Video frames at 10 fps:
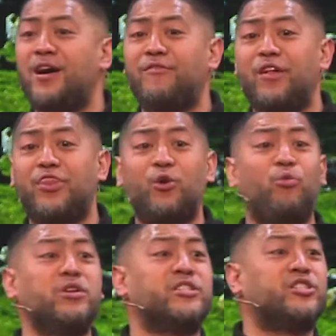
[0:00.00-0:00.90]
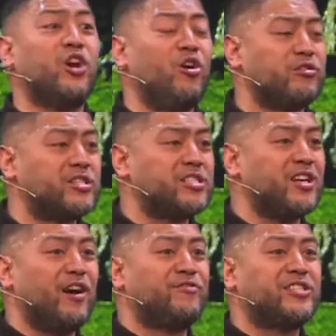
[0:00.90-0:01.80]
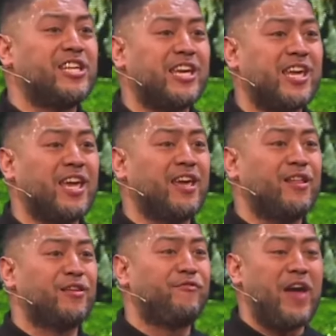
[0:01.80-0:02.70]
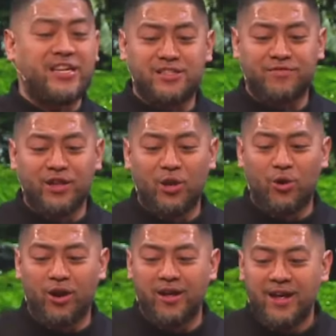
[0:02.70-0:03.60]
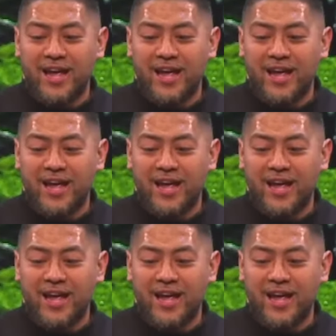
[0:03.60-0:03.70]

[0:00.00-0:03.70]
of the results of seeking the face of the Lord.